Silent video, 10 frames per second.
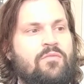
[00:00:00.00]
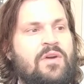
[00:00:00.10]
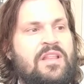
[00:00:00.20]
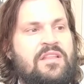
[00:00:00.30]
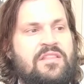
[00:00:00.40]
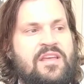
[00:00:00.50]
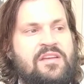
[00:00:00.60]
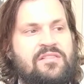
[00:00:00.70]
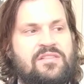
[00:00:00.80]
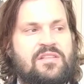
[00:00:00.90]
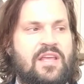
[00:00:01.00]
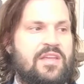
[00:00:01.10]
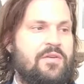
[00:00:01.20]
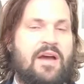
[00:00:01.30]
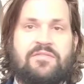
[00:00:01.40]
one of the things
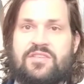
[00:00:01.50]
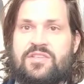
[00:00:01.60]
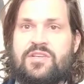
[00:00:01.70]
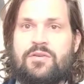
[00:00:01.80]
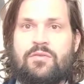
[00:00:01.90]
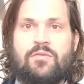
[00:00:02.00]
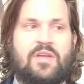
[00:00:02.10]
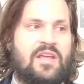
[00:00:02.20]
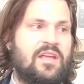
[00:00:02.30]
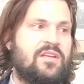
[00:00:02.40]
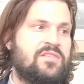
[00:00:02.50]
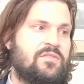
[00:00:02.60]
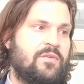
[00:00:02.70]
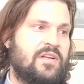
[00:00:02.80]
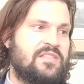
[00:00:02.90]
that you have to do
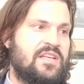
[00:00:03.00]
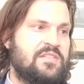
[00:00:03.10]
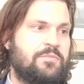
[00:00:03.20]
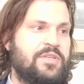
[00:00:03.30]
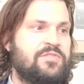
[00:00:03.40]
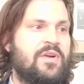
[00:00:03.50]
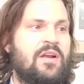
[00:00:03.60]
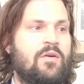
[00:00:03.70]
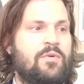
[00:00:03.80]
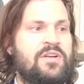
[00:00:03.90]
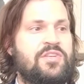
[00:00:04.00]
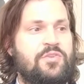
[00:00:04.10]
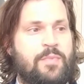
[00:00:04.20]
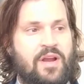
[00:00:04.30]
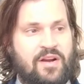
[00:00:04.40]
is, where it says, please write a 1 to
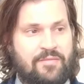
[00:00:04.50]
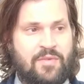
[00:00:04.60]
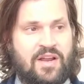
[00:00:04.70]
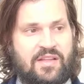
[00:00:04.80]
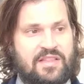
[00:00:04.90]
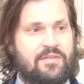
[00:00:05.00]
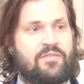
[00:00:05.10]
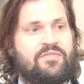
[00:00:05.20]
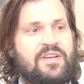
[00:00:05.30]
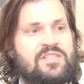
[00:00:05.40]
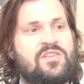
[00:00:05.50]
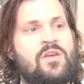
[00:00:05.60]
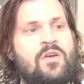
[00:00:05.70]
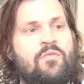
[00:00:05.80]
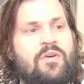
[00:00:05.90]
2 paragraph monologue that reflects
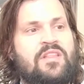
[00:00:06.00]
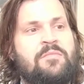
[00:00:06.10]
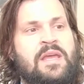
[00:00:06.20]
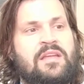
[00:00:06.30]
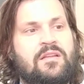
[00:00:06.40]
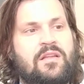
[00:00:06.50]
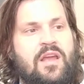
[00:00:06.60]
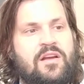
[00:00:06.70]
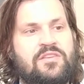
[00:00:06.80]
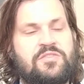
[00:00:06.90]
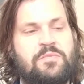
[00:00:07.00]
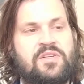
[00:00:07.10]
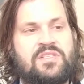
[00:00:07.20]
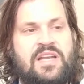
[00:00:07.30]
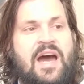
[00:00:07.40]
one of the main character's
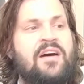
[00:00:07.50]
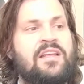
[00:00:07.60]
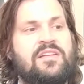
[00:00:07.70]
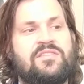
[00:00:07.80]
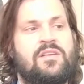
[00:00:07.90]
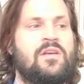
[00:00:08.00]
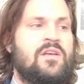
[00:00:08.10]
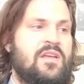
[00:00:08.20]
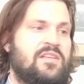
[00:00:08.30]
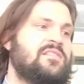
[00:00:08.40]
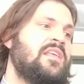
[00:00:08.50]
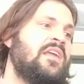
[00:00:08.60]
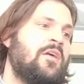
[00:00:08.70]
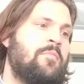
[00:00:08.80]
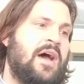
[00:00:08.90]
personalities, is
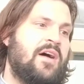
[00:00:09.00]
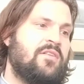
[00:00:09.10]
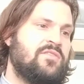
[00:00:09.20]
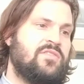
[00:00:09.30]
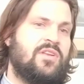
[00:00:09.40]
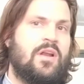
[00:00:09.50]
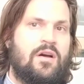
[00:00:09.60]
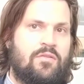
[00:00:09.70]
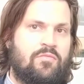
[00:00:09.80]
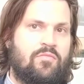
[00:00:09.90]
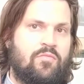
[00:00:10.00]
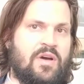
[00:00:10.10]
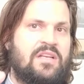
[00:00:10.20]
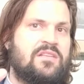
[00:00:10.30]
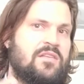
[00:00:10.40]
think about,
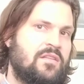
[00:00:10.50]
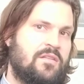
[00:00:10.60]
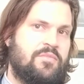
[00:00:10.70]
what